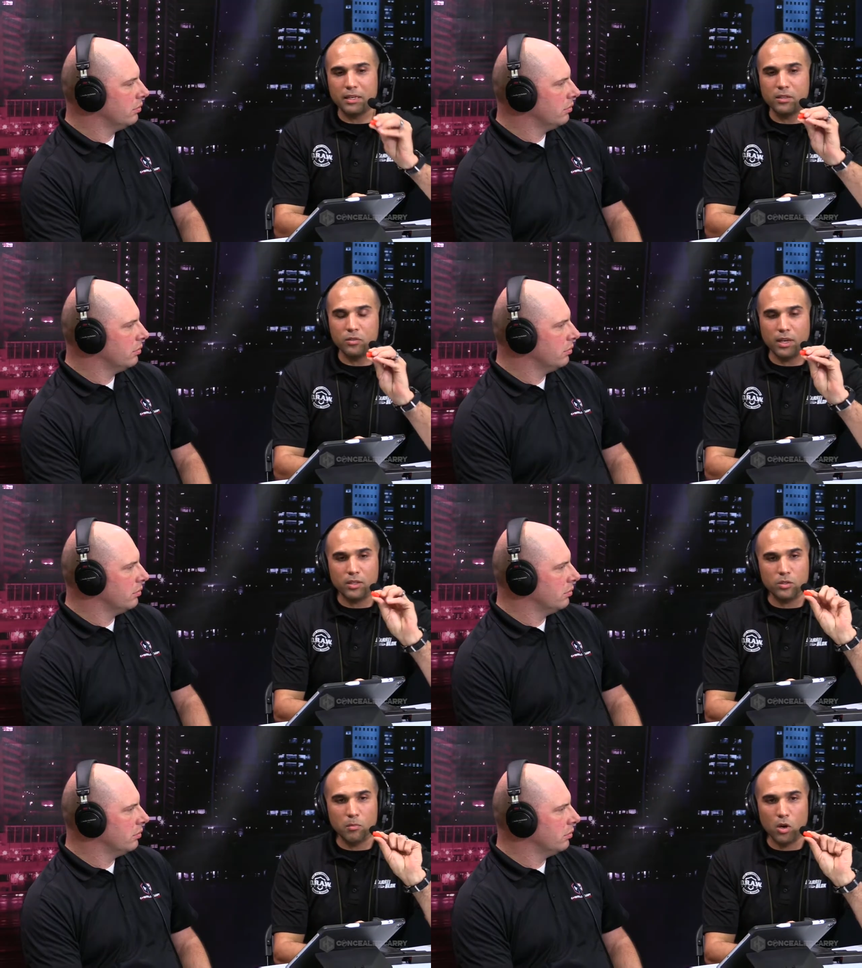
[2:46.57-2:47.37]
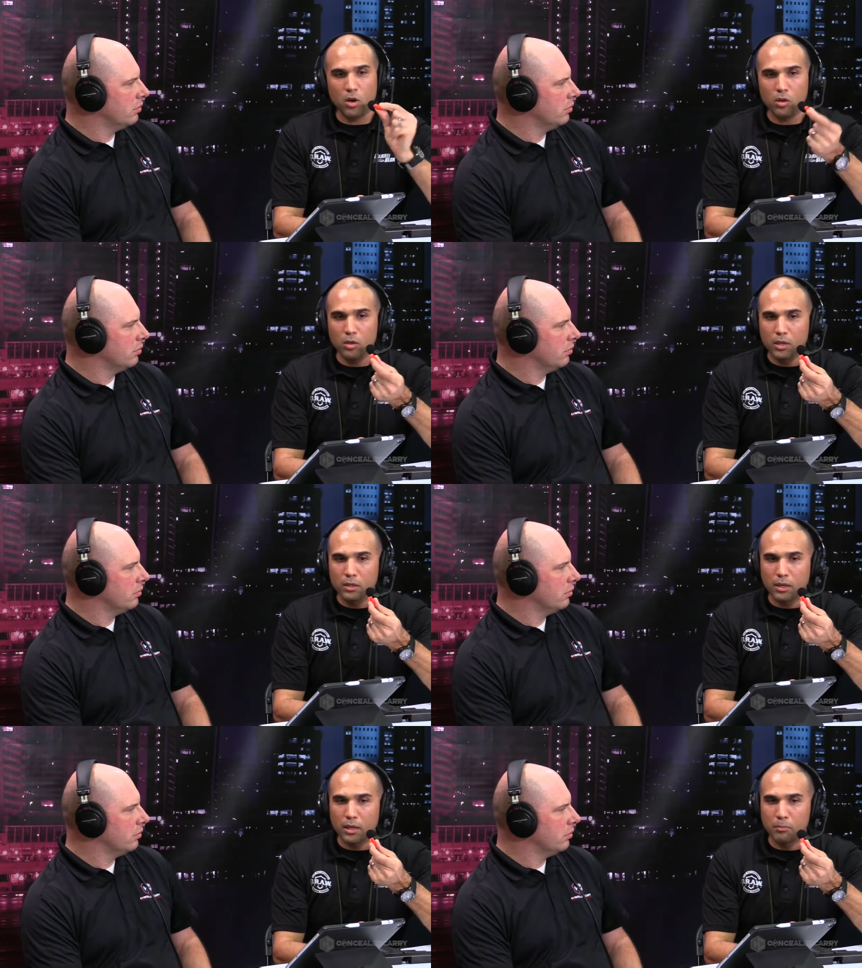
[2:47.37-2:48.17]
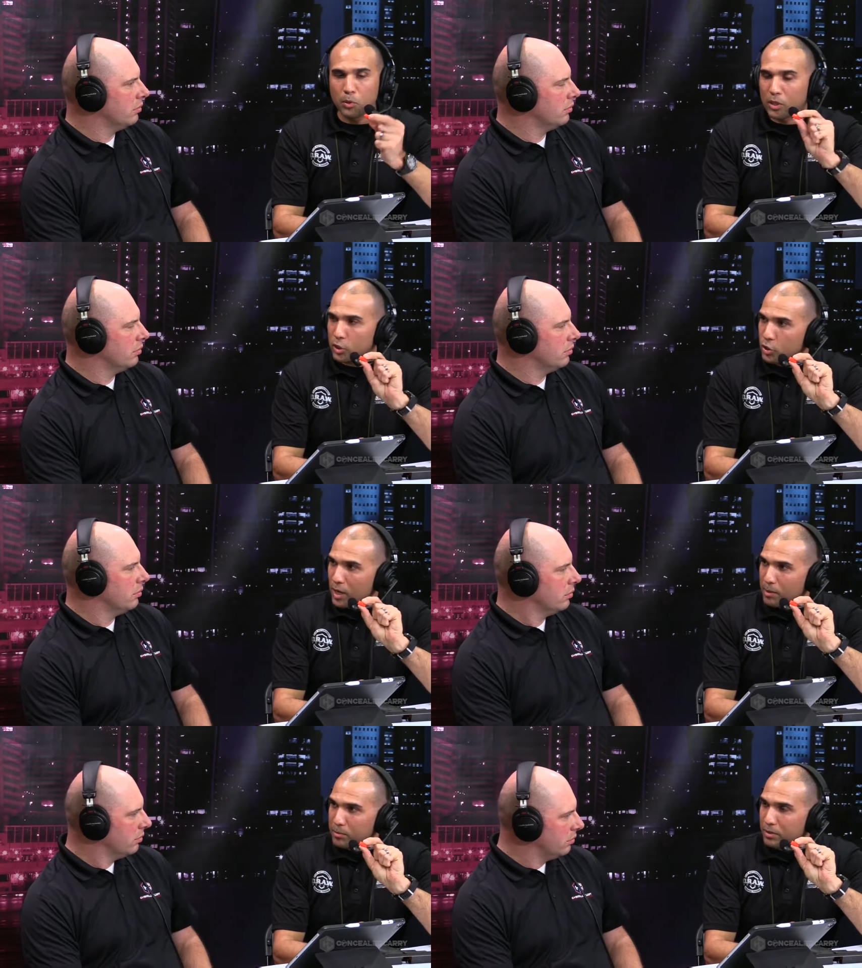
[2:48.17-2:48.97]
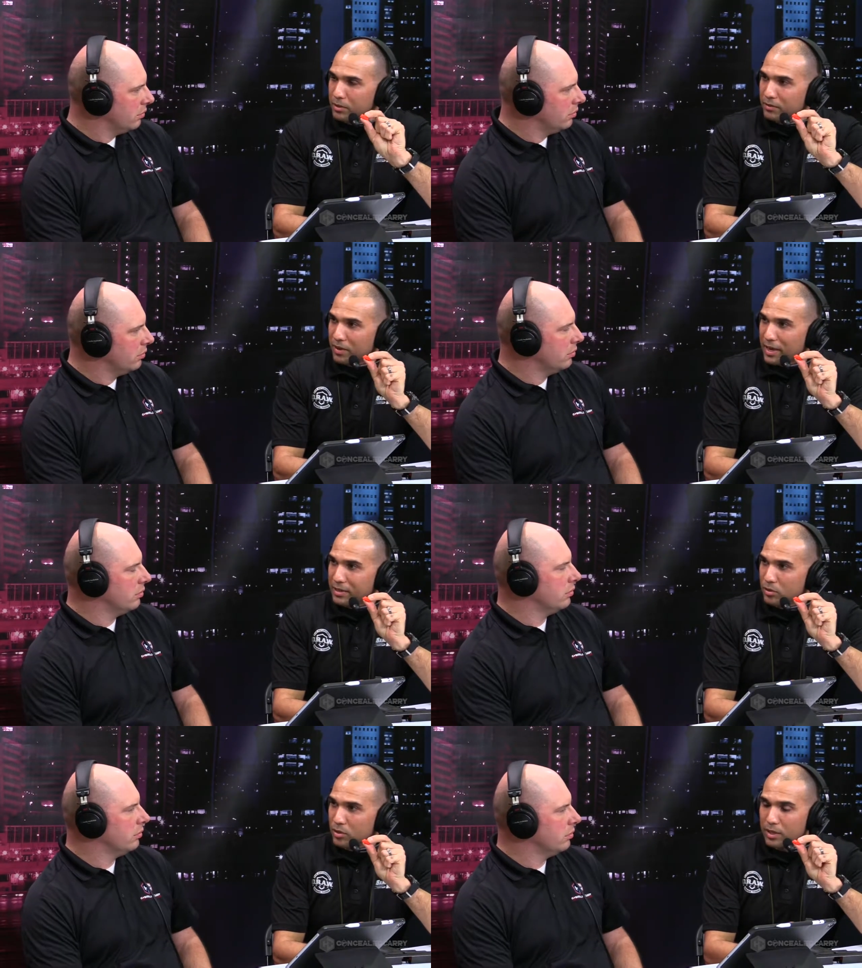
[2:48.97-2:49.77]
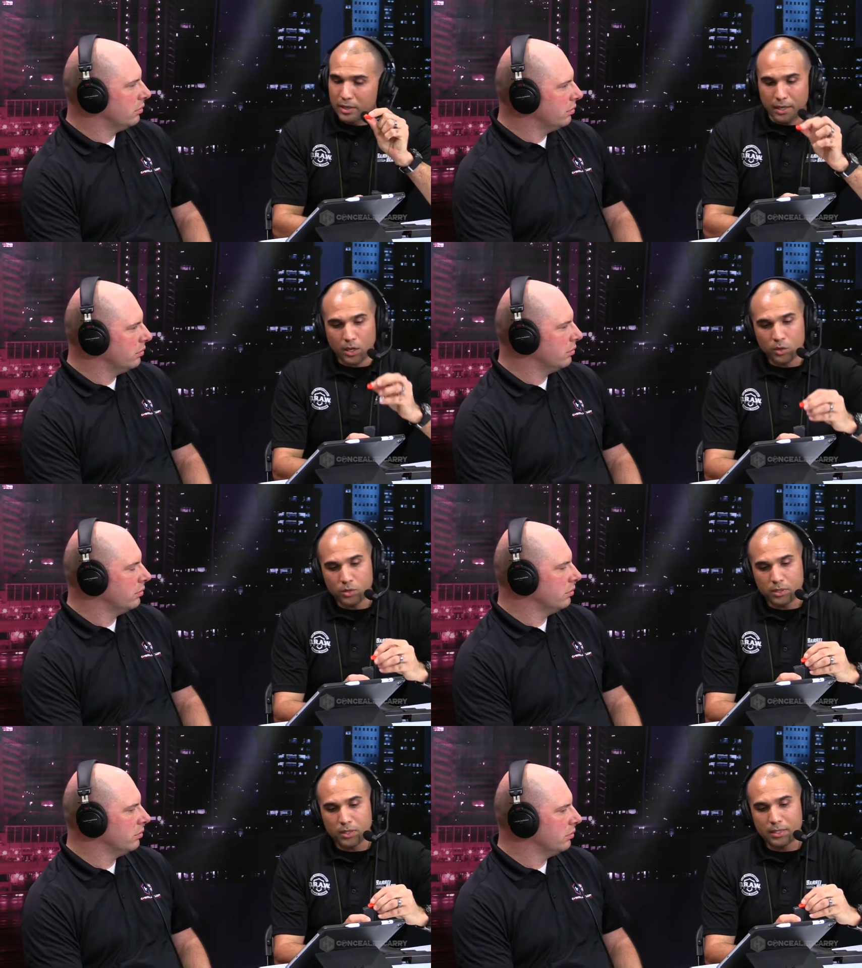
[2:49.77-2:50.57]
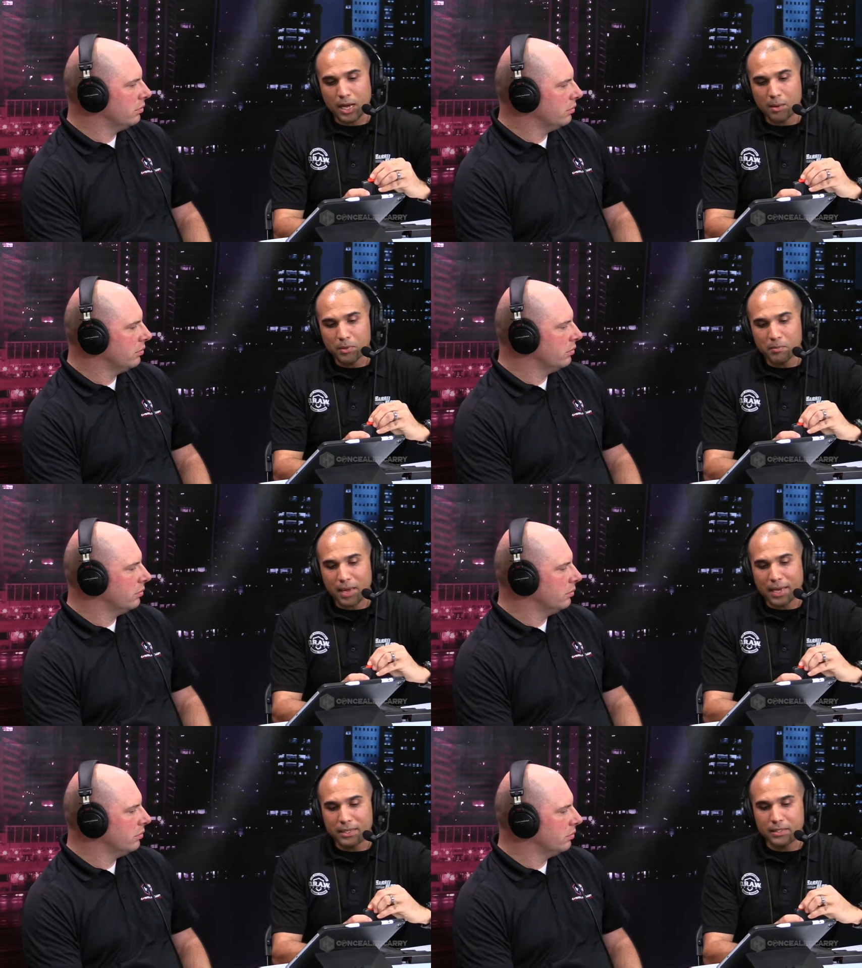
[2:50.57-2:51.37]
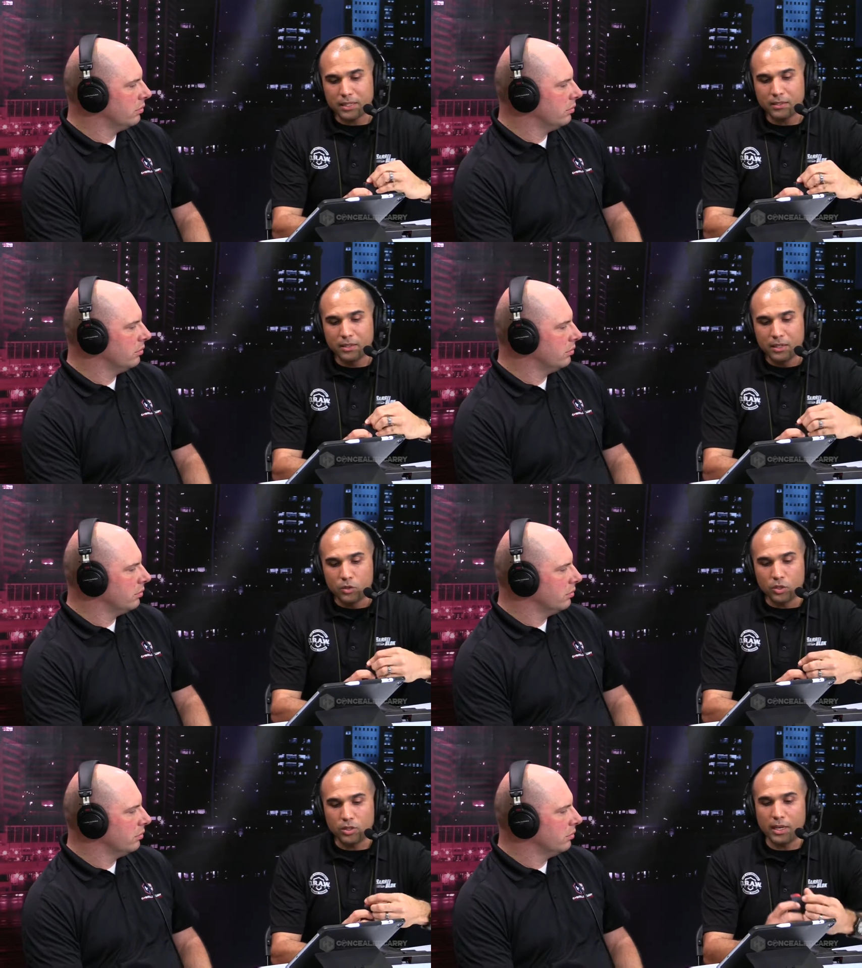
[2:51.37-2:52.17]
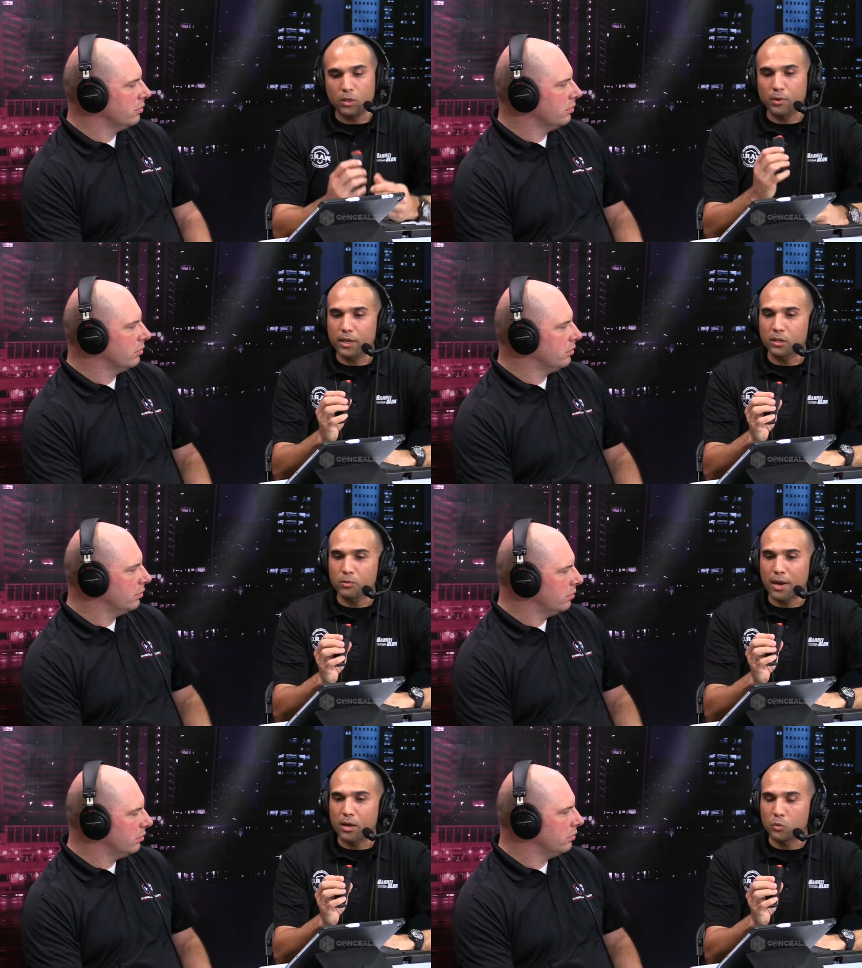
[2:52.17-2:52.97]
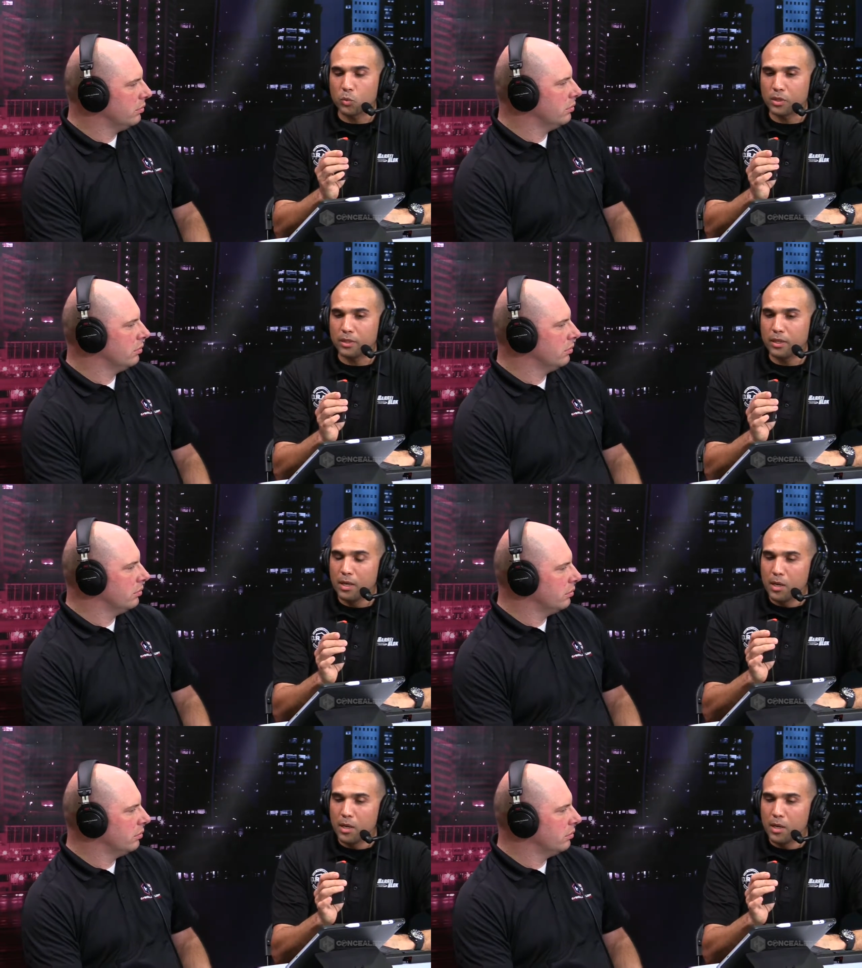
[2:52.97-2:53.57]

Speaker 1: is a small uh, bullet shaped device. It goes into the top of the magazine, just like a regular round would.